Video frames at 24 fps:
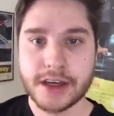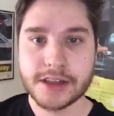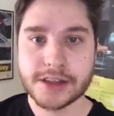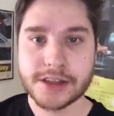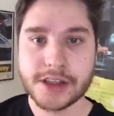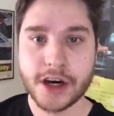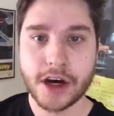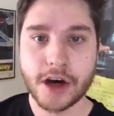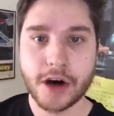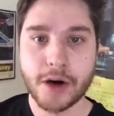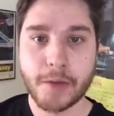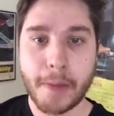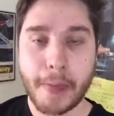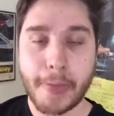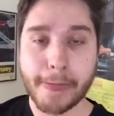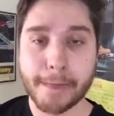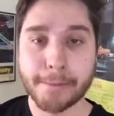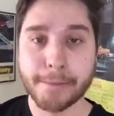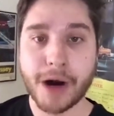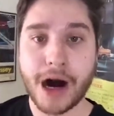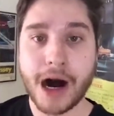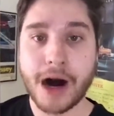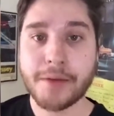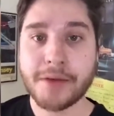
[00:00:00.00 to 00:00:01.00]
So
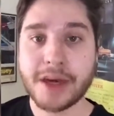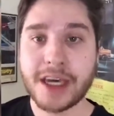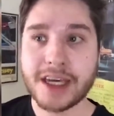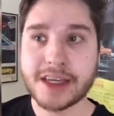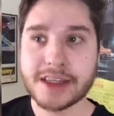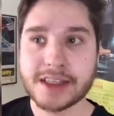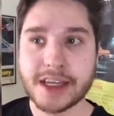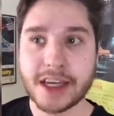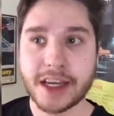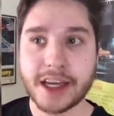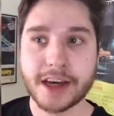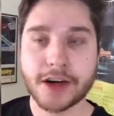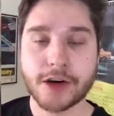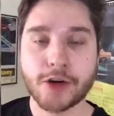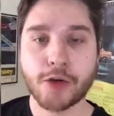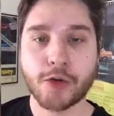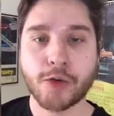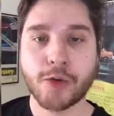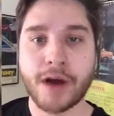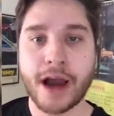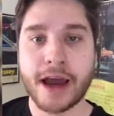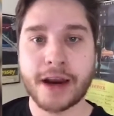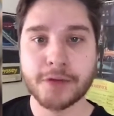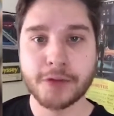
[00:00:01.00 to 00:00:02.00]
Mommy is an
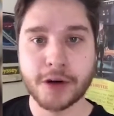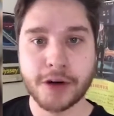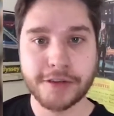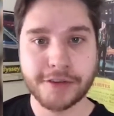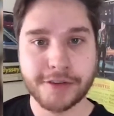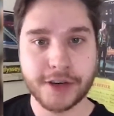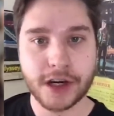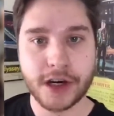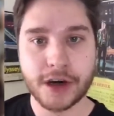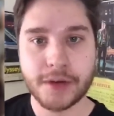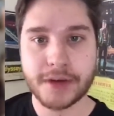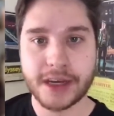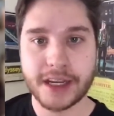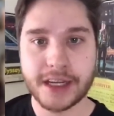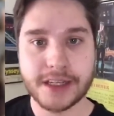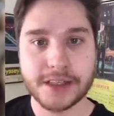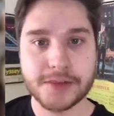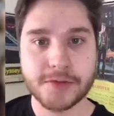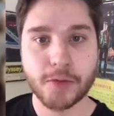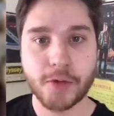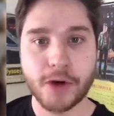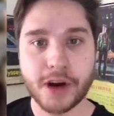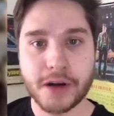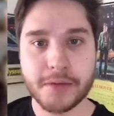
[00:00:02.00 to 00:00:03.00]
incredible film. It
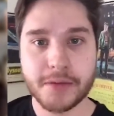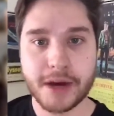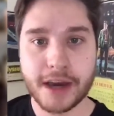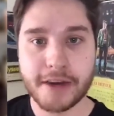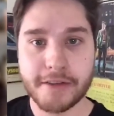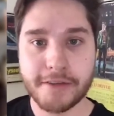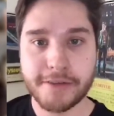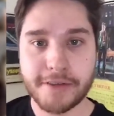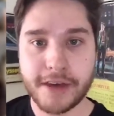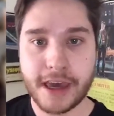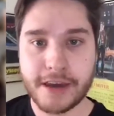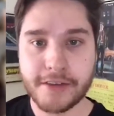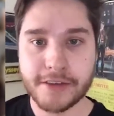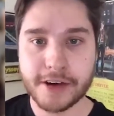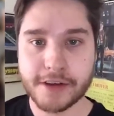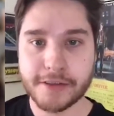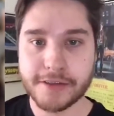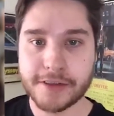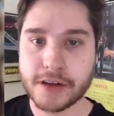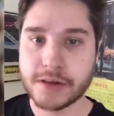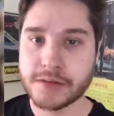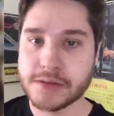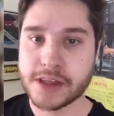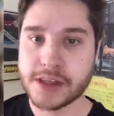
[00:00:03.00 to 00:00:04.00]
is one of my
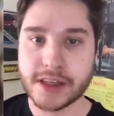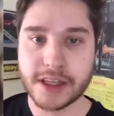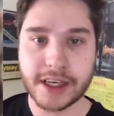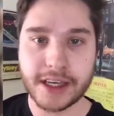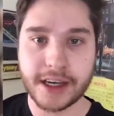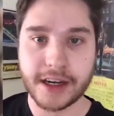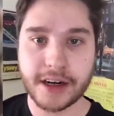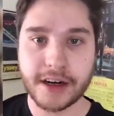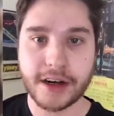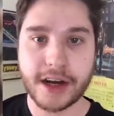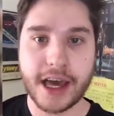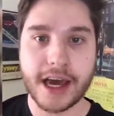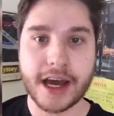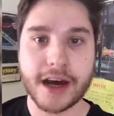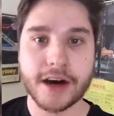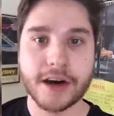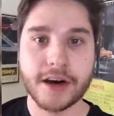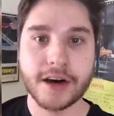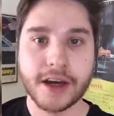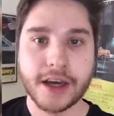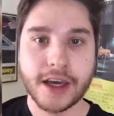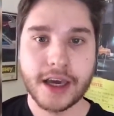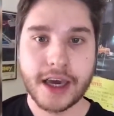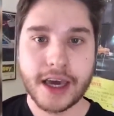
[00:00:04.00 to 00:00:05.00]
favorite films of the year
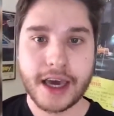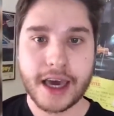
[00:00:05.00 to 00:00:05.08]
now.